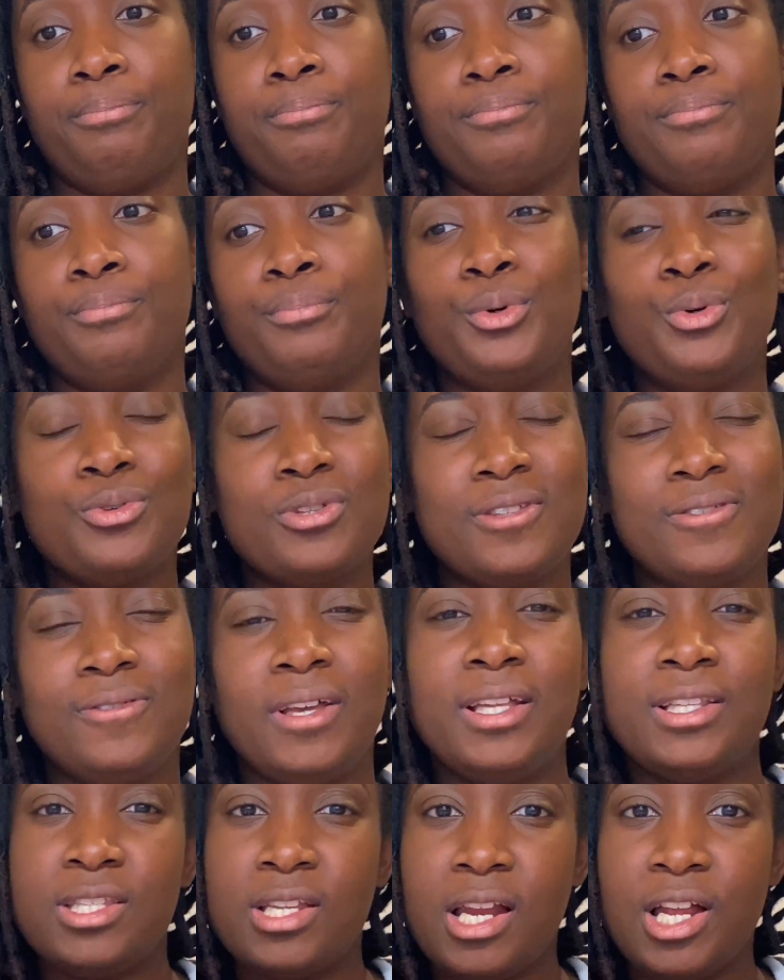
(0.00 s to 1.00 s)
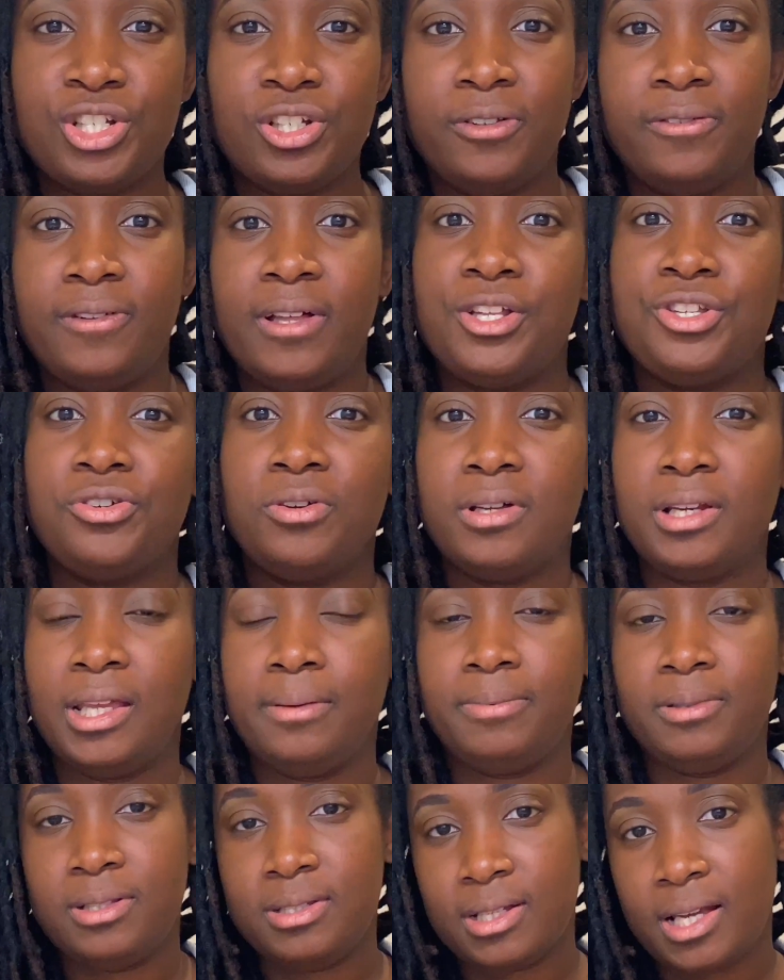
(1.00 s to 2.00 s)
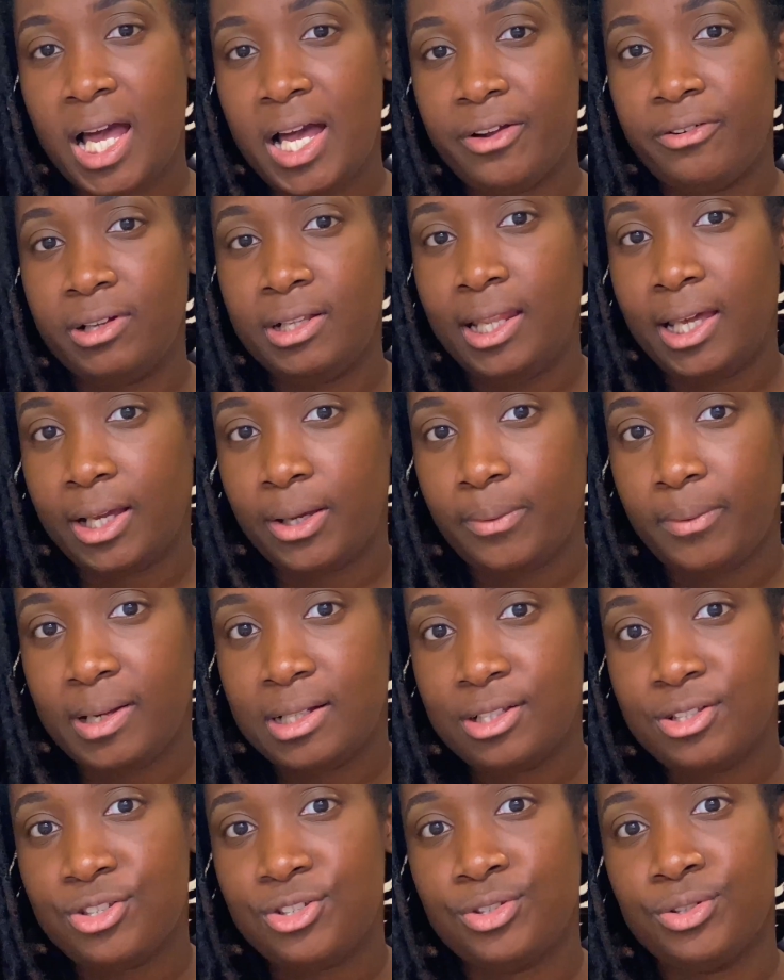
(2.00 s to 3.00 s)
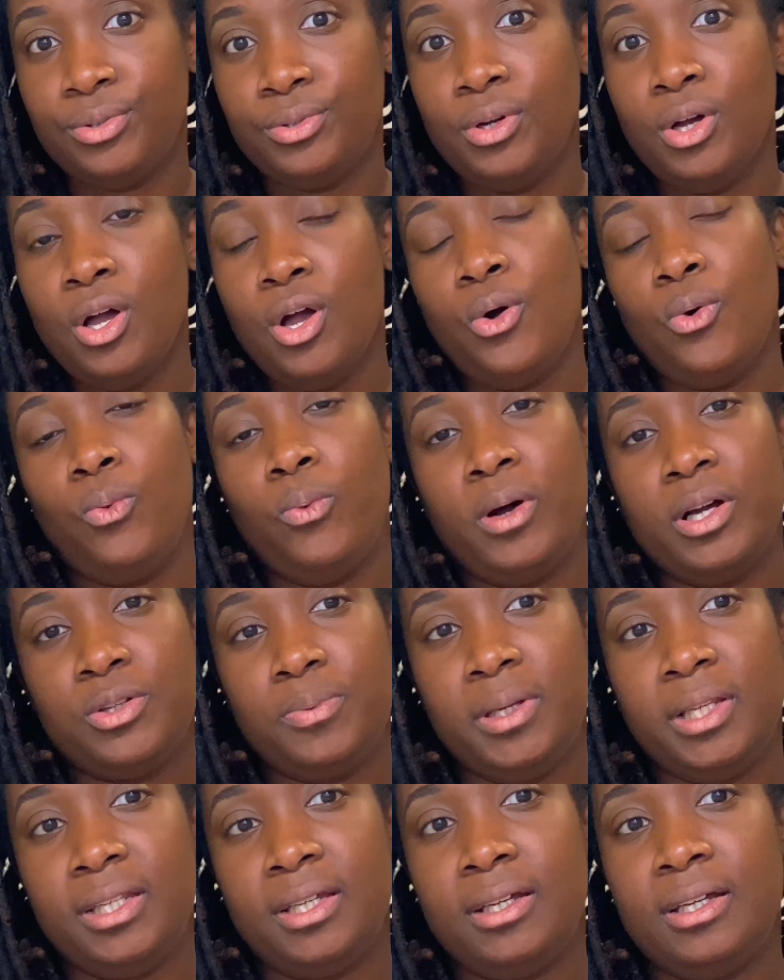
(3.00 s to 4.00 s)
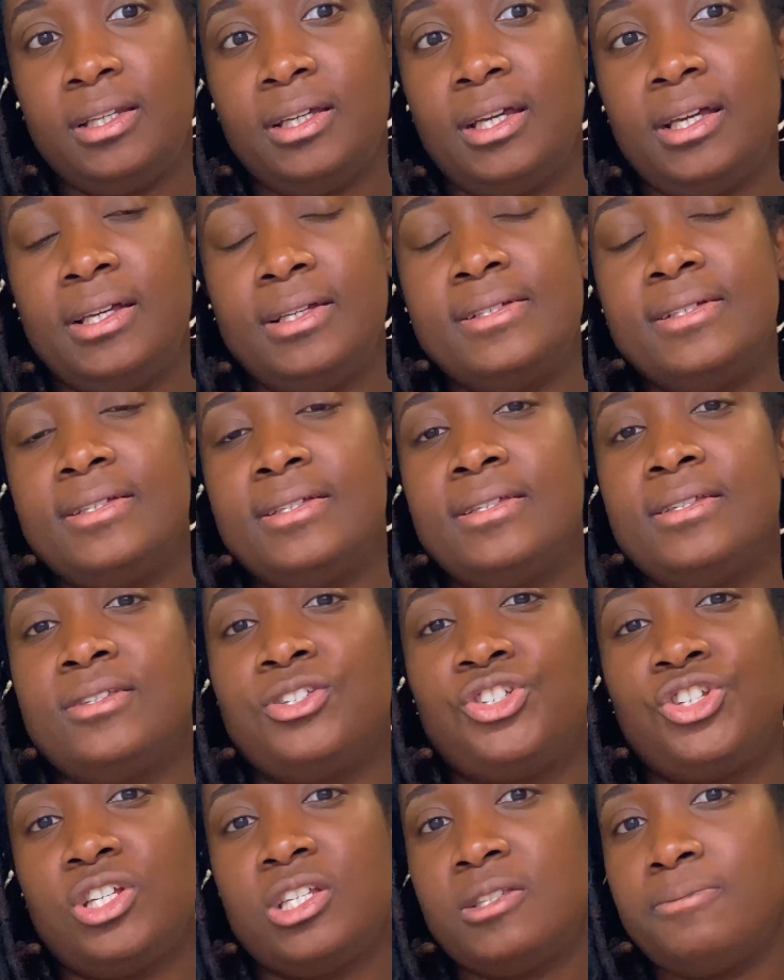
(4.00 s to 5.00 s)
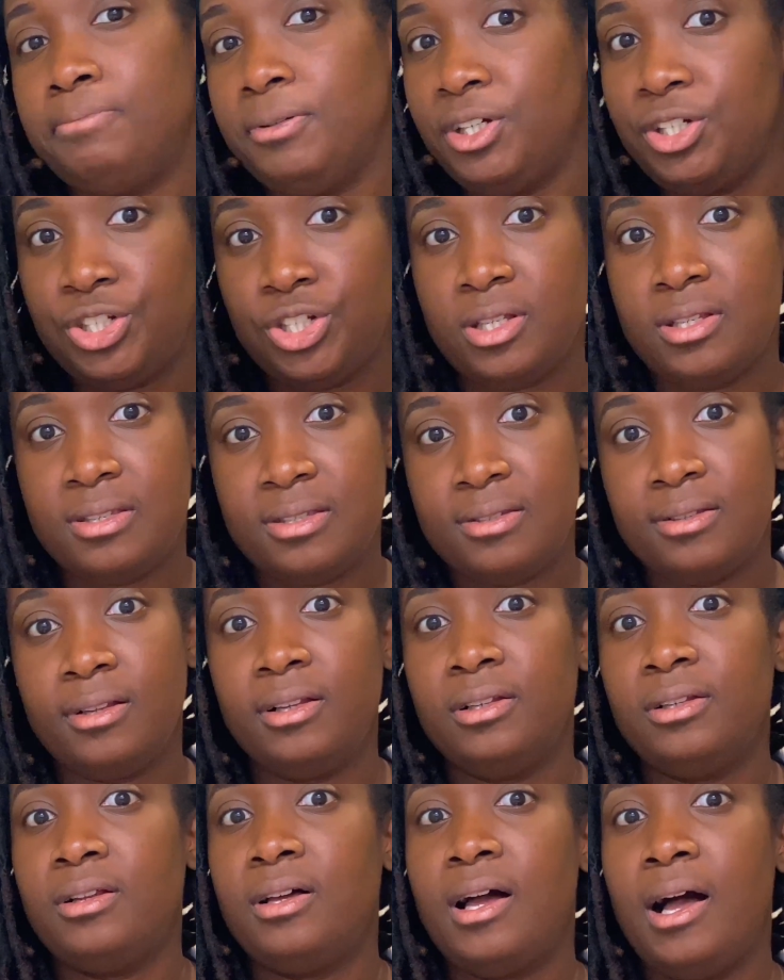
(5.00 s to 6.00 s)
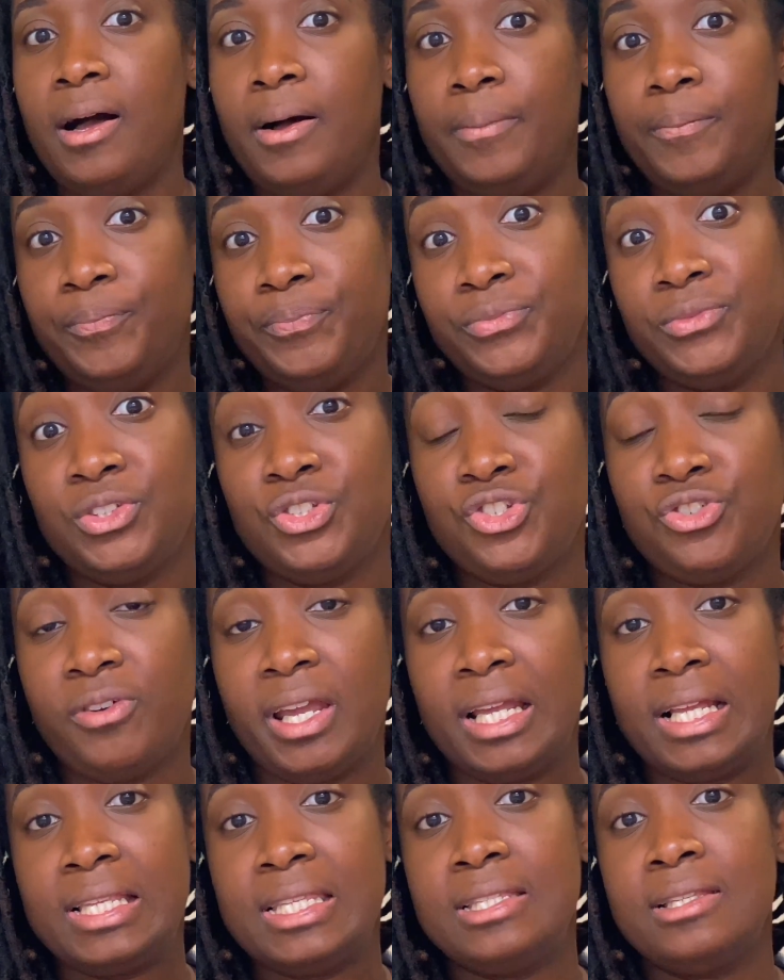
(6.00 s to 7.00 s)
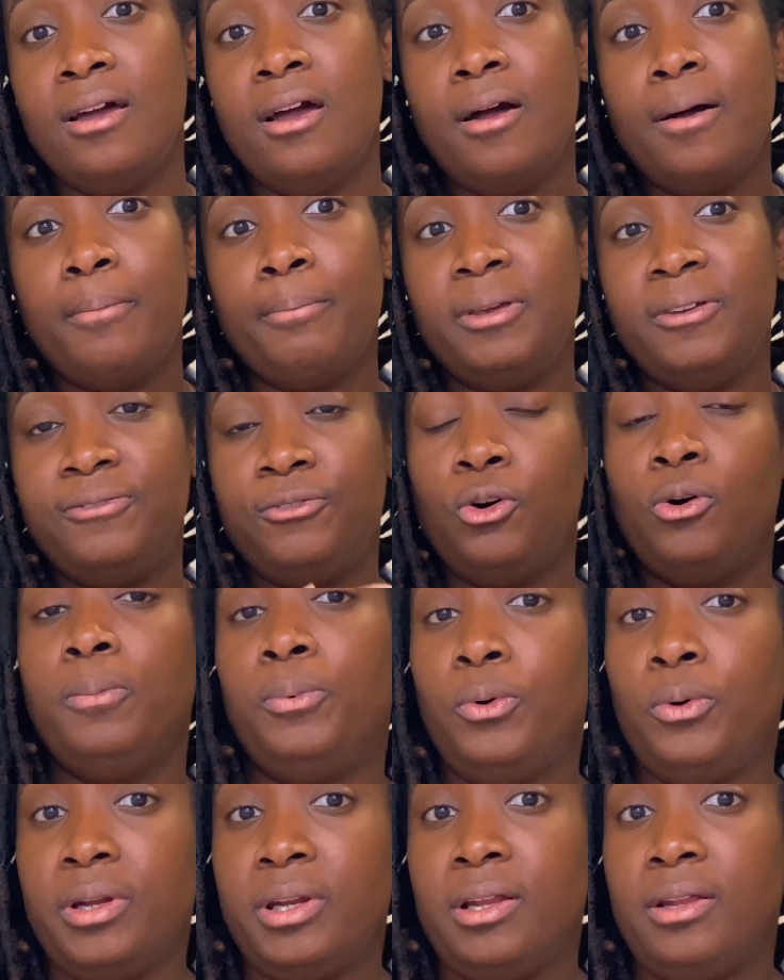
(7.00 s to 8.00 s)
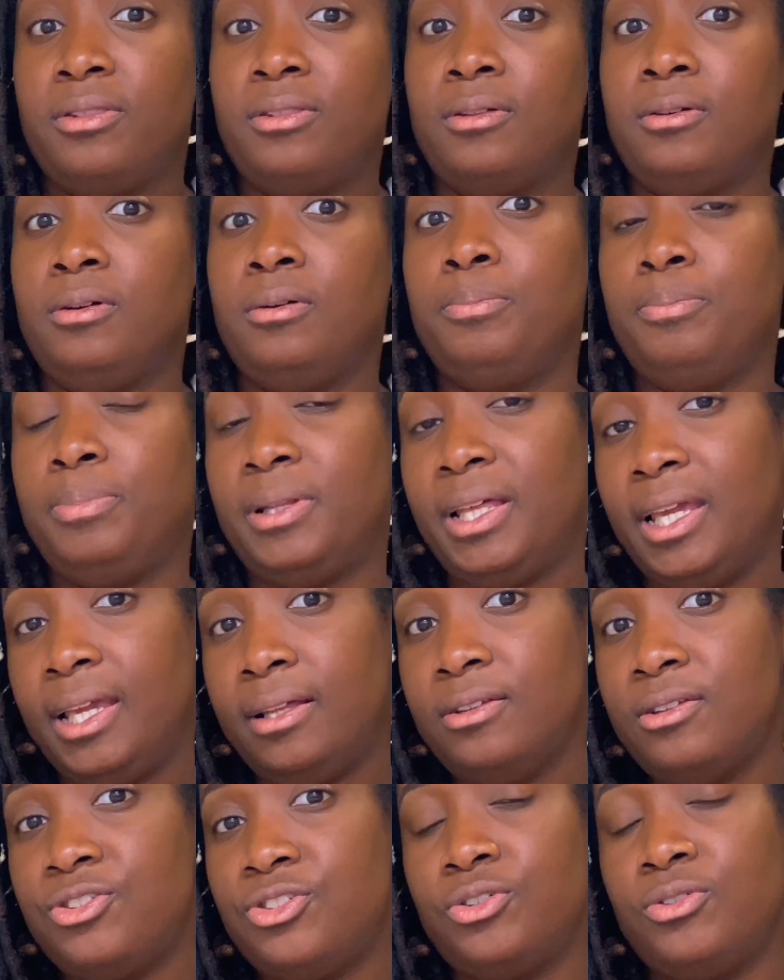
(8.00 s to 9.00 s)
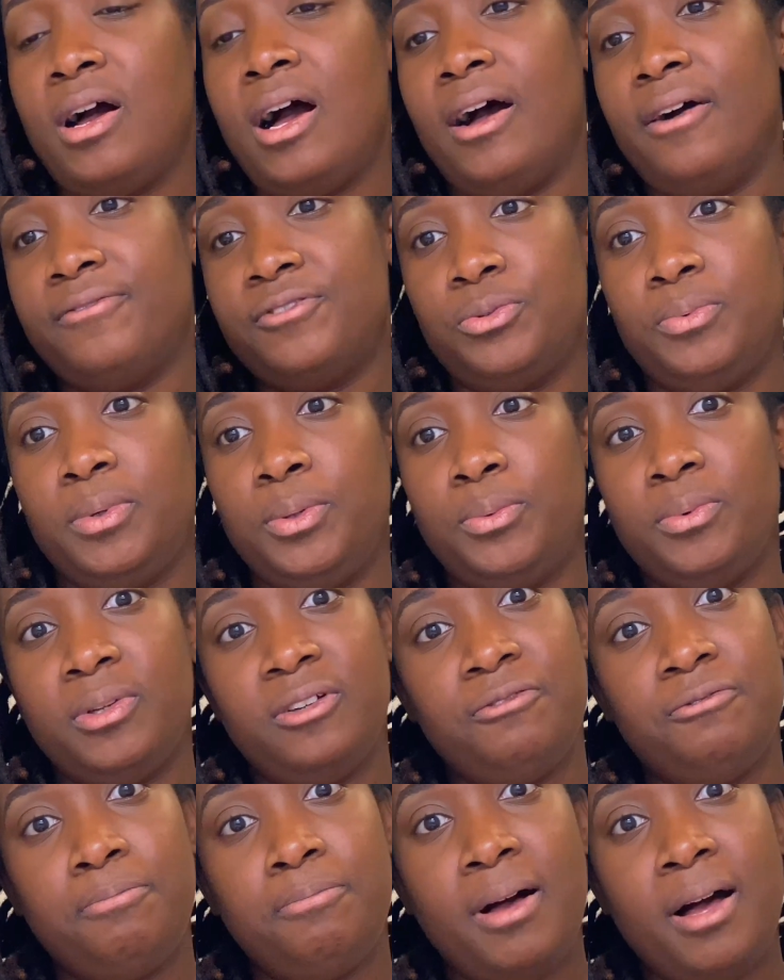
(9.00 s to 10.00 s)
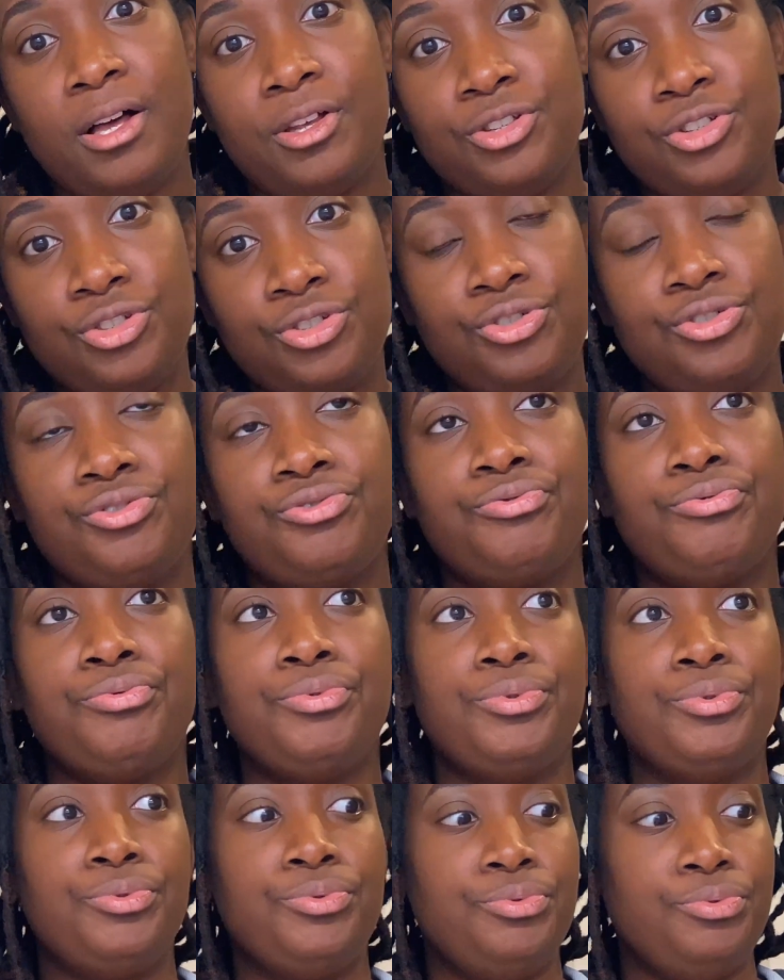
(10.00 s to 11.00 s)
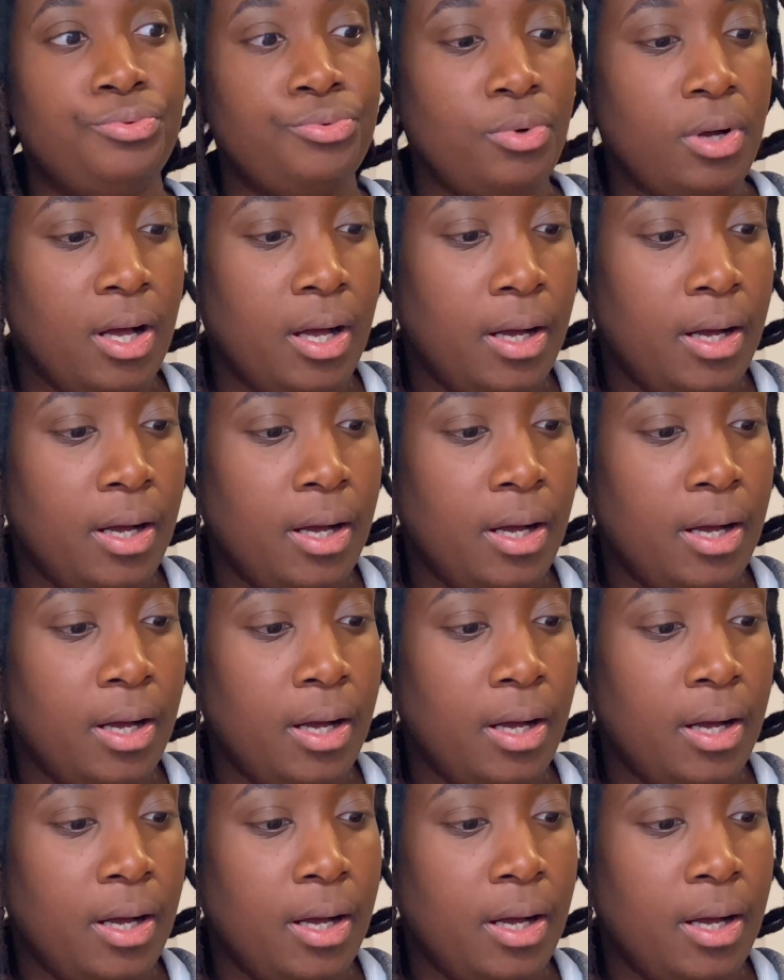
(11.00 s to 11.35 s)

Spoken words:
Most international flights you're unable to carry liquid, so what we did is just purchase drinks before boarding the plane. So after we would have passed through